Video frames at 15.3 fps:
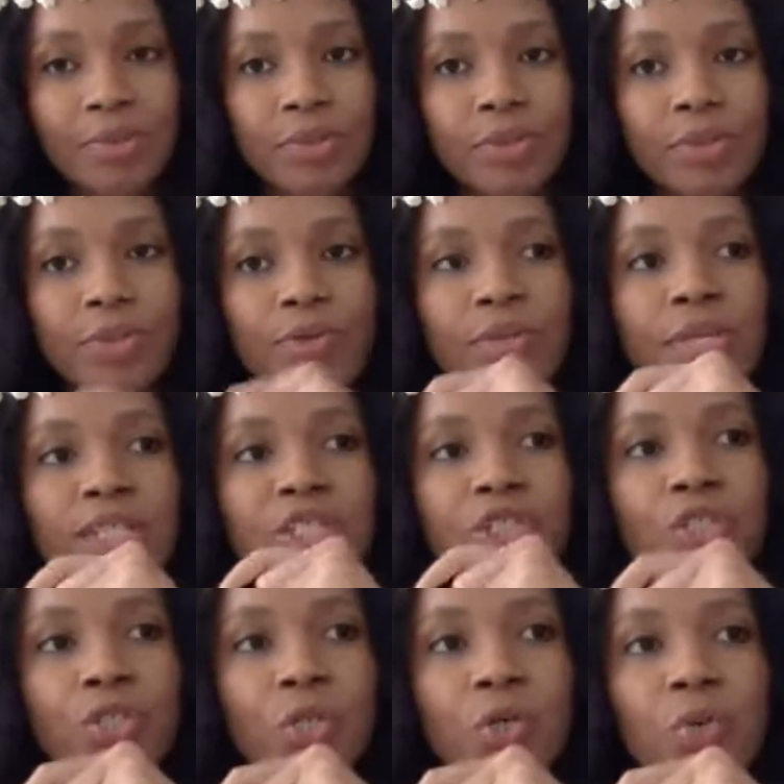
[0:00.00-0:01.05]
So they
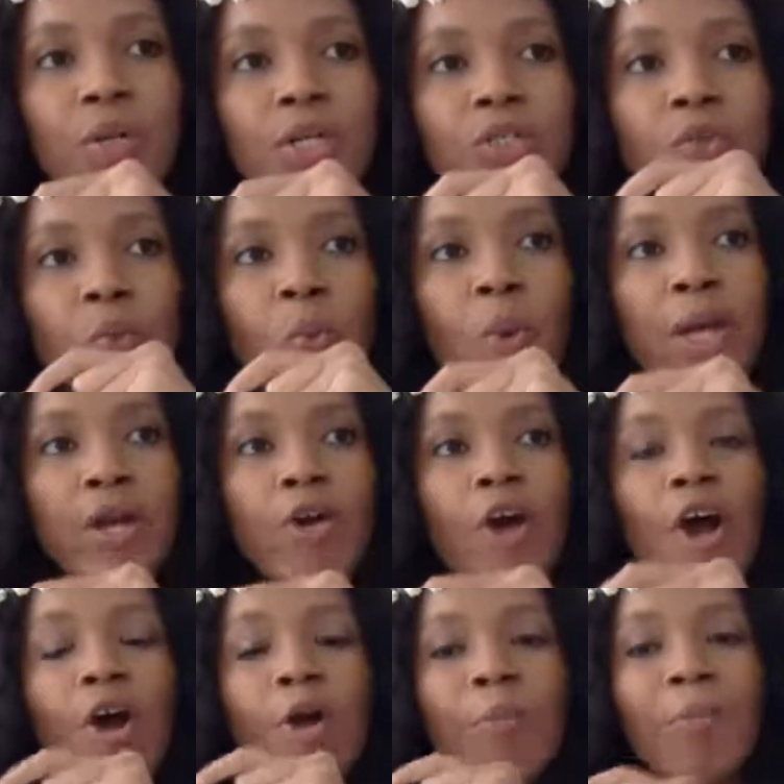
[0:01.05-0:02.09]
show us where
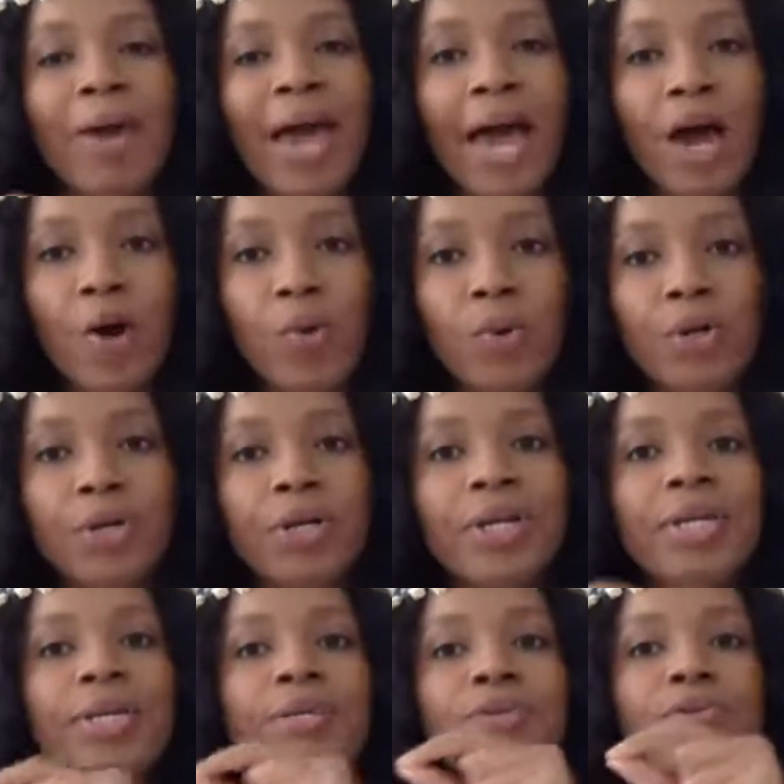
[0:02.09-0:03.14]
our power
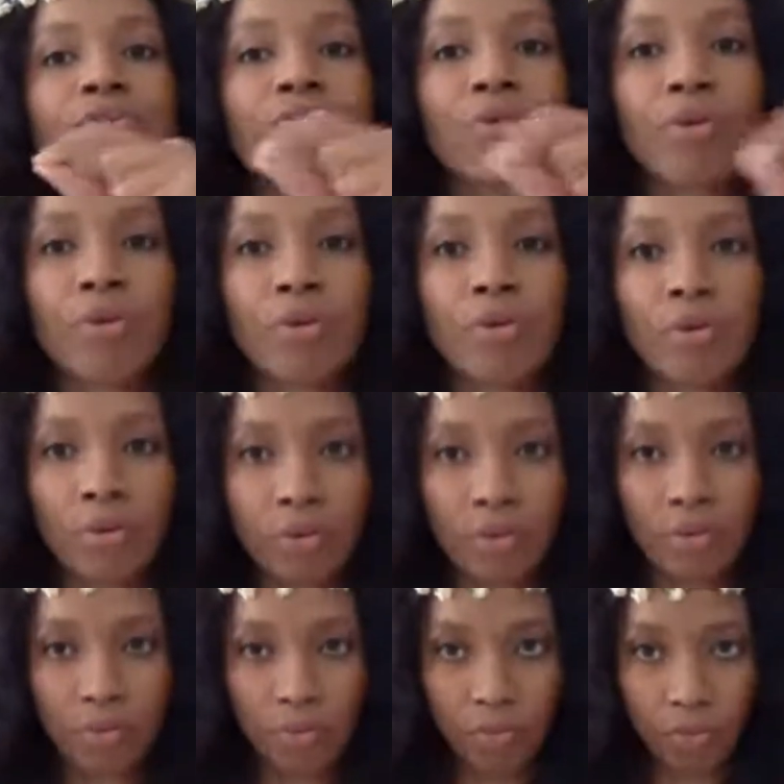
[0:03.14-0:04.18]
is
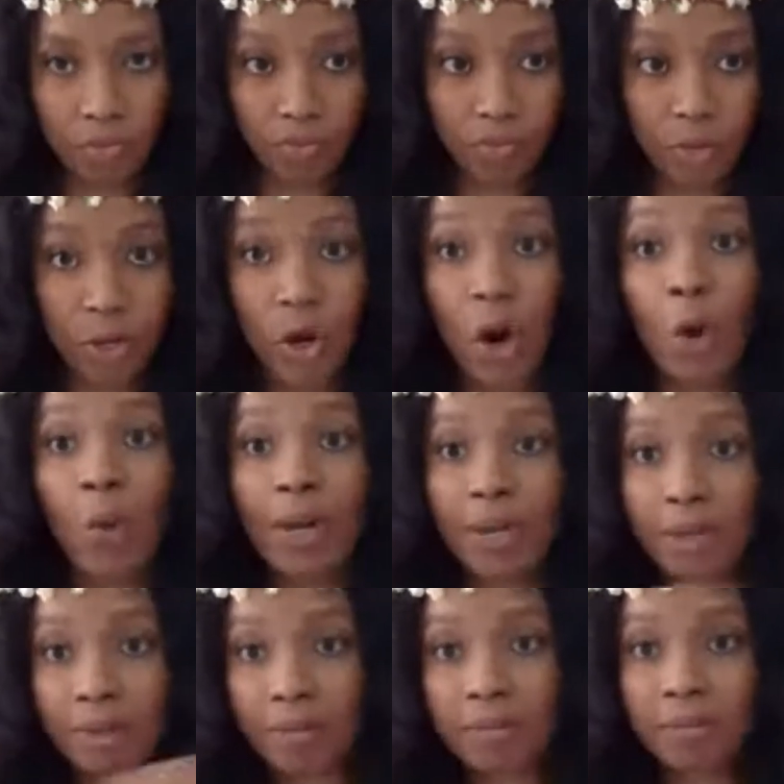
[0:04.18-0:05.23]

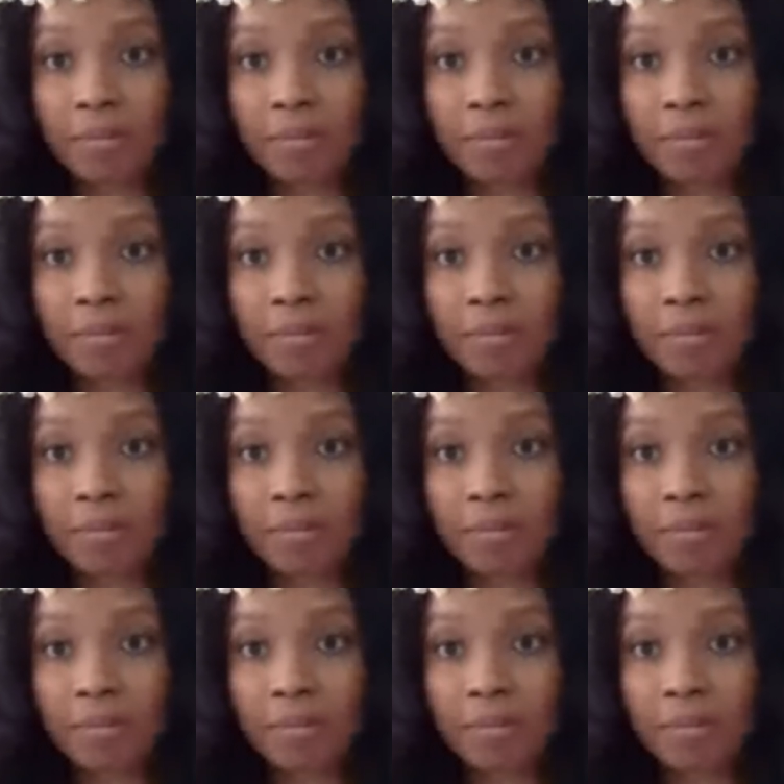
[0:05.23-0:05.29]
going.